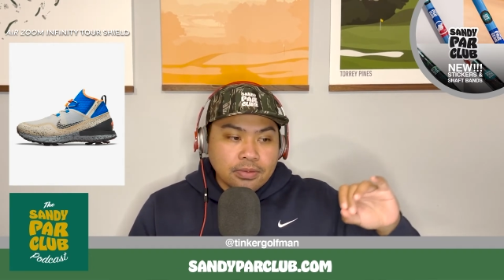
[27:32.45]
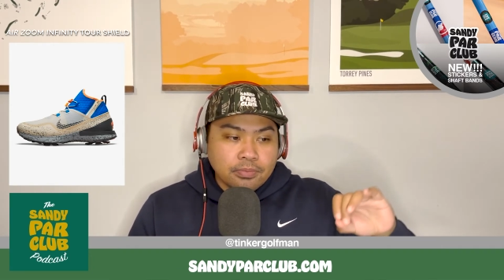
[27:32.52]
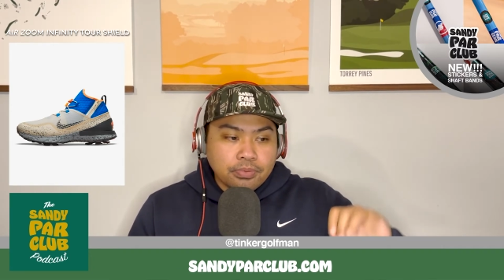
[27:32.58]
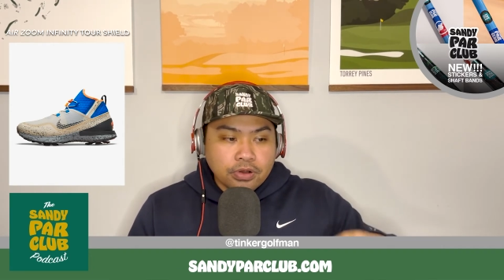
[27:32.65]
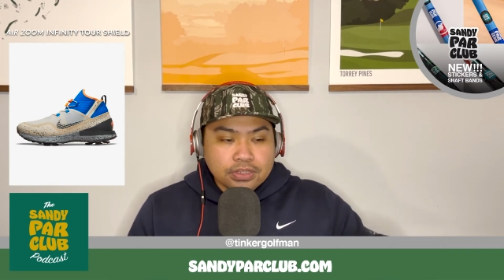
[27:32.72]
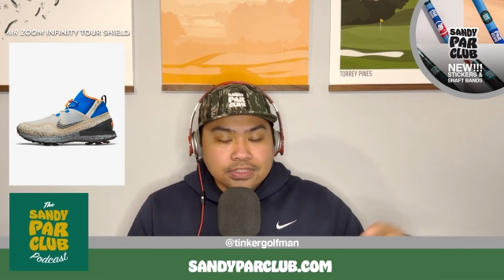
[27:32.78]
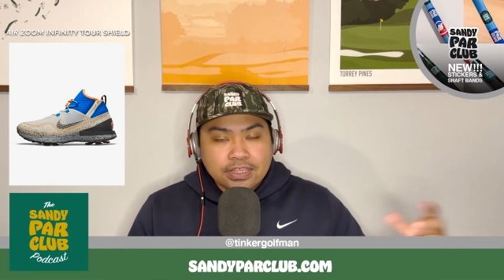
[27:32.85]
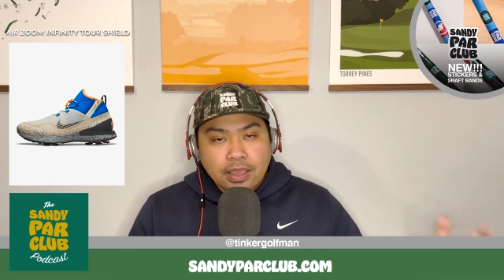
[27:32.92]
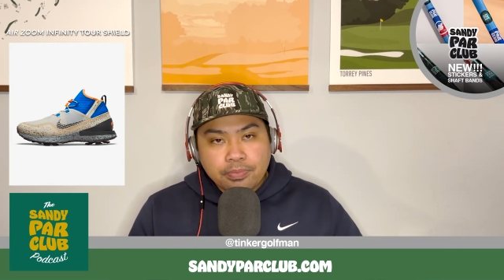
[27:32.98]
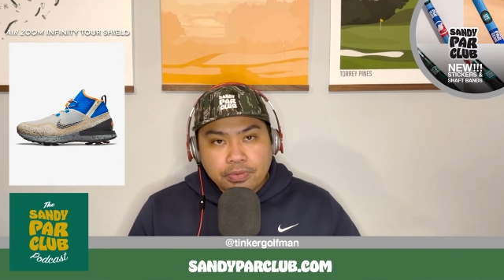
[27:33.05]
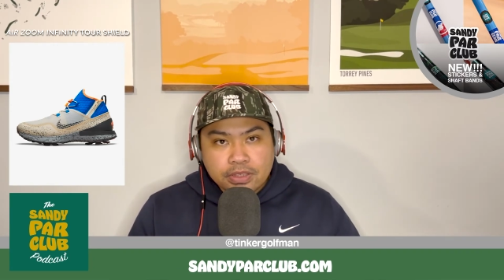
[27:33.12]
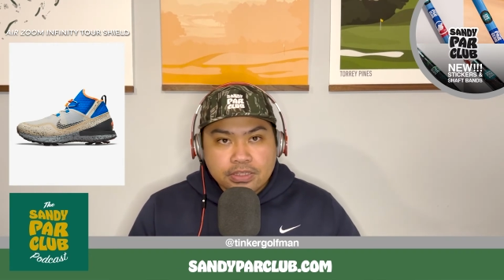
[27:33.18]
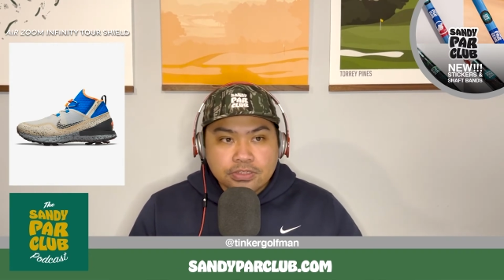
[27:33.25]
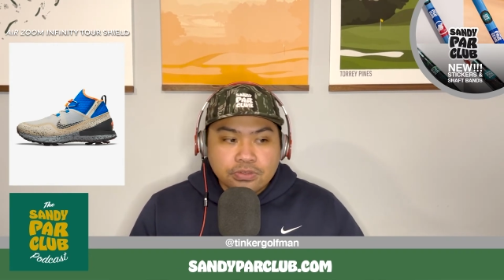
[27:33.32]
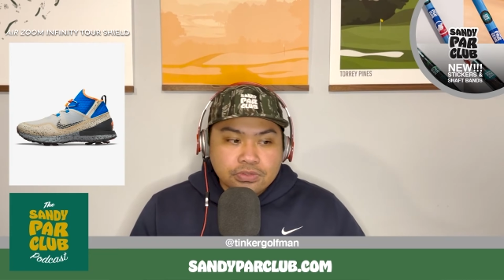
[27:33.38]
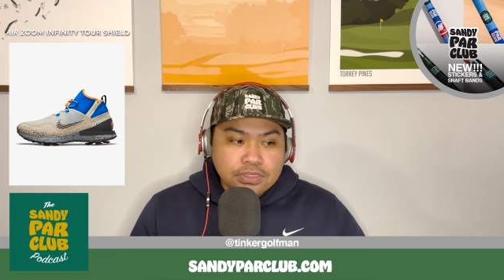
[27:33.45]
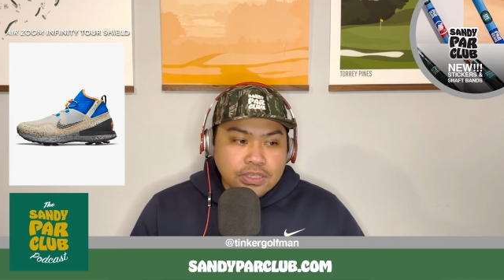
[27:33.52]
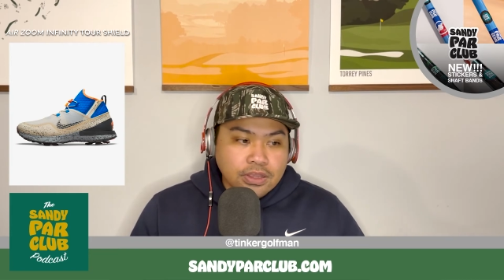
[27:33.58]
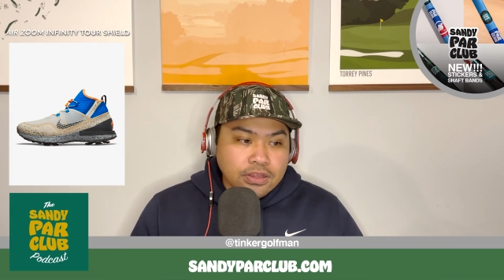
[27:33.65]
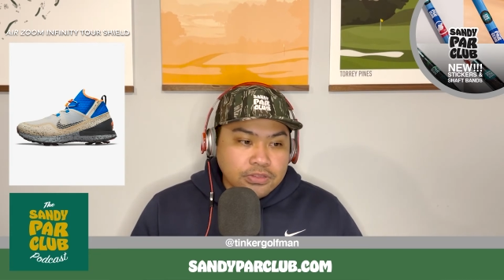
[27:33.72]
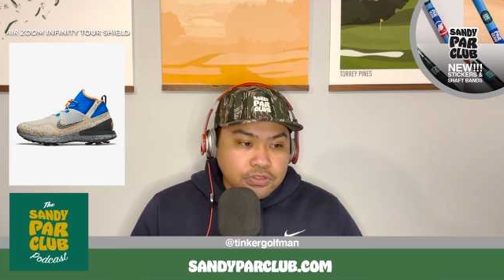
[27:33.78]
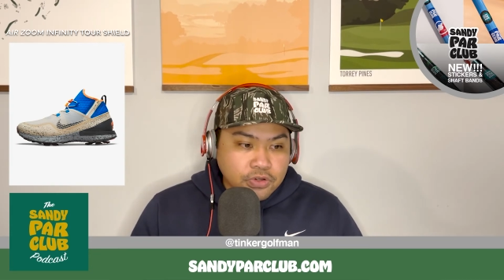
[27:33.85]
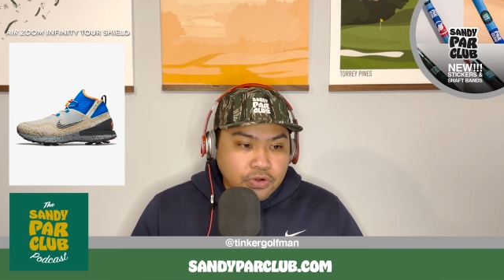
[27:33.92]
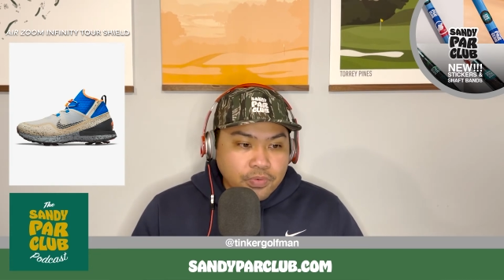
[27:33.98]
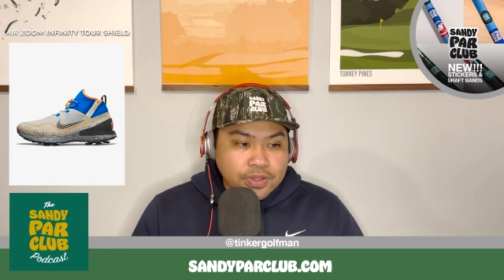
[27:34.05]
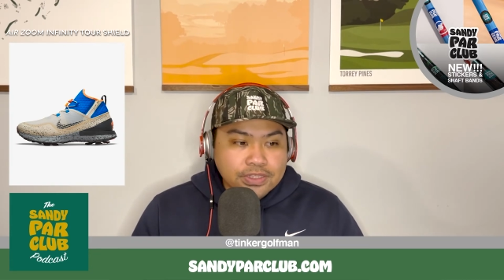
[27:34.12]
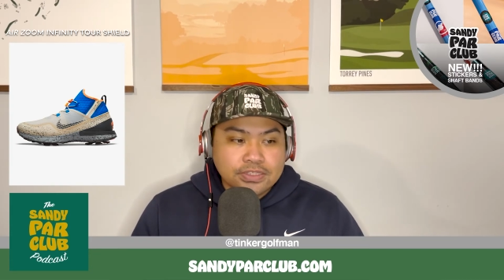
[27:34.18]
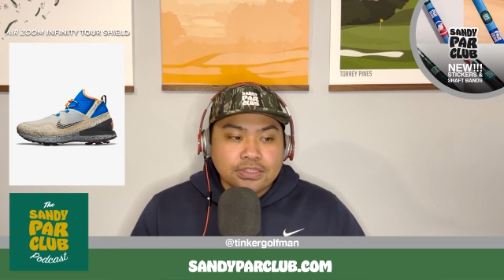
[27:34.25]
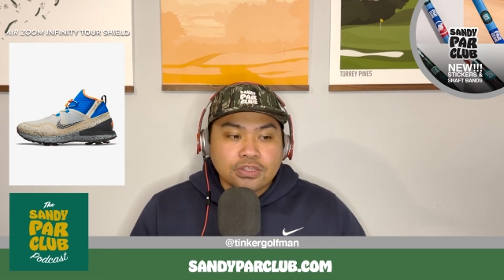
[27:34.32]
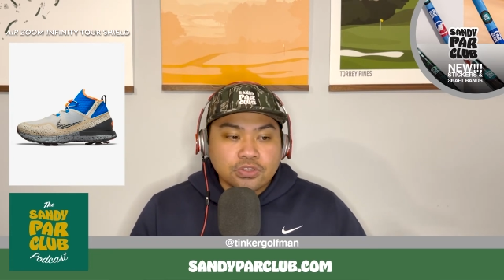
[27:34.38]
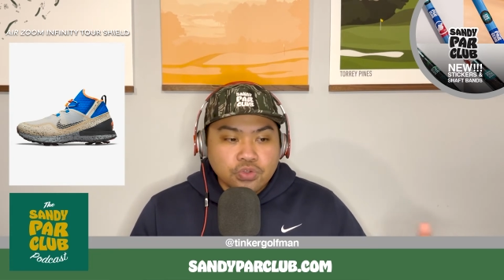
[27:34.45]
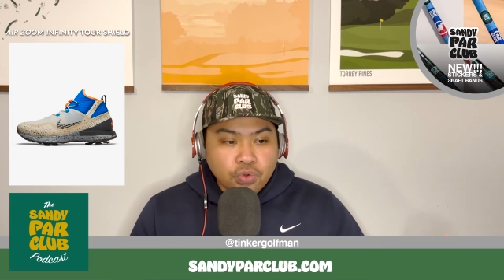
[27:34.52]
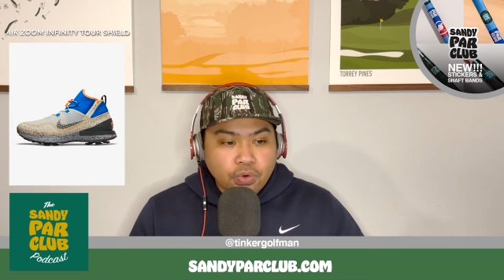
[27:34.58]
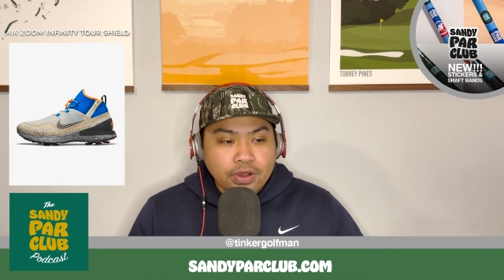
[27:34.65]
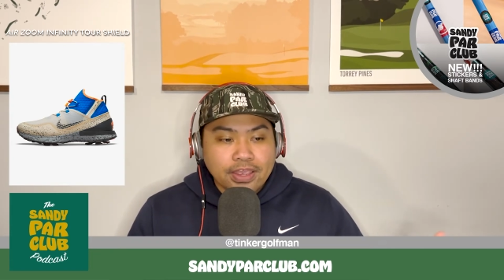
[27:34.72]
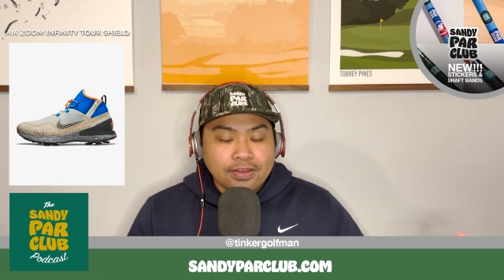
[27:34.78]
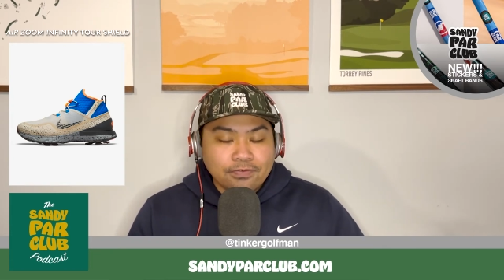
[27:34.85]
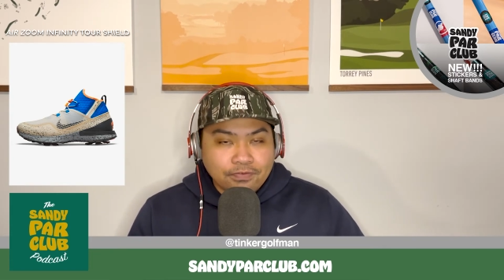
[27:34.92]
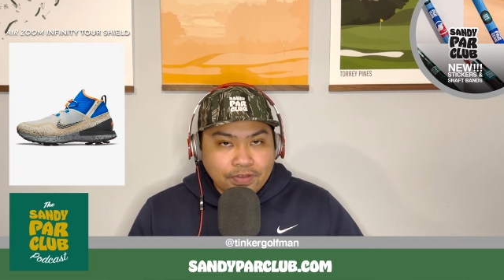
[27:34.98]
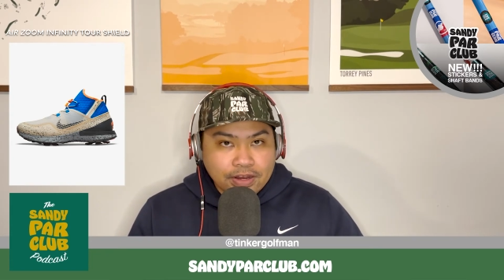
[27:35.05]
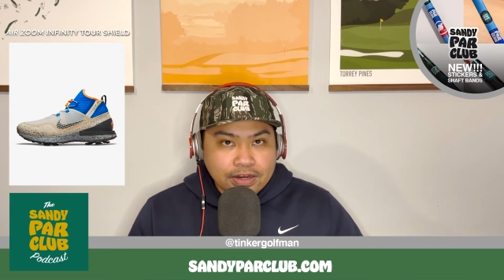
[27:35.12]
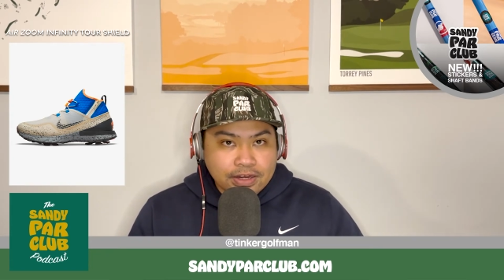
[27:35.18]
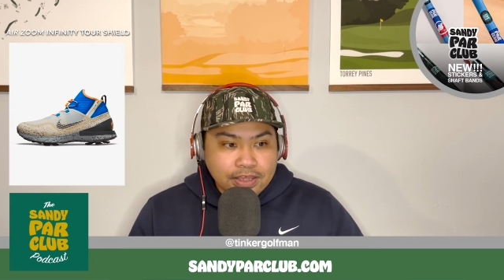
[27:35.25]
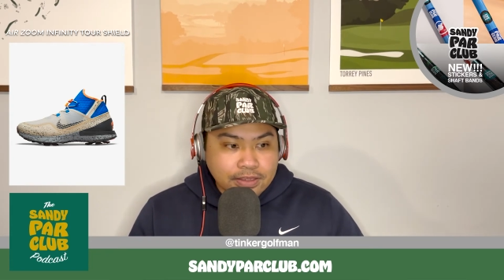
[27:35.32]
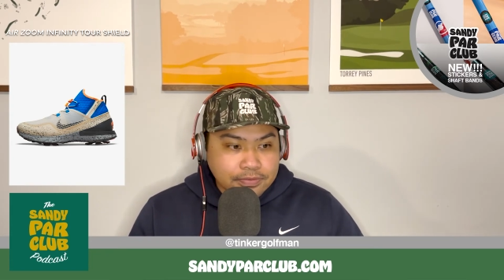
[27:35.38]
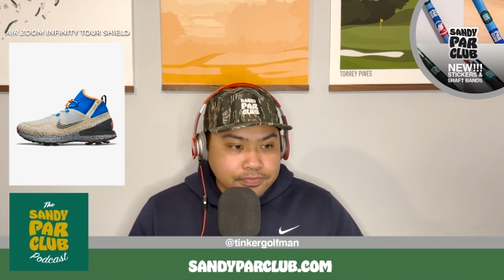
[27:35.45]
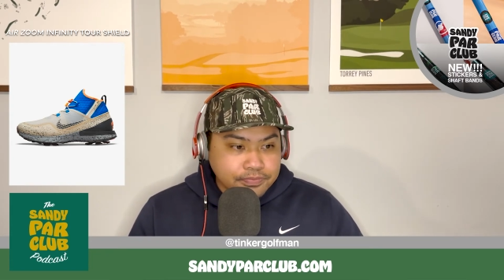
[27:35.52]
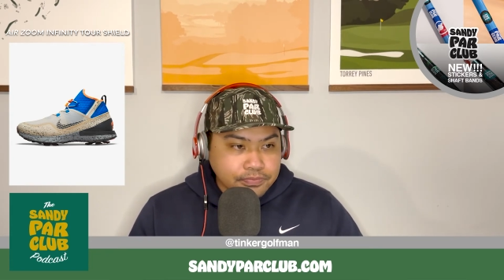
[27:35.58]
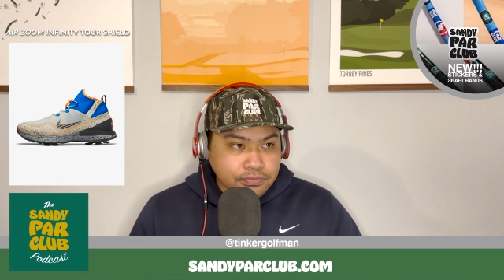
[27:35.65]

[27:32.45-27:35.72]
Brooks Koepka is using on tour, which is the Tour Infinity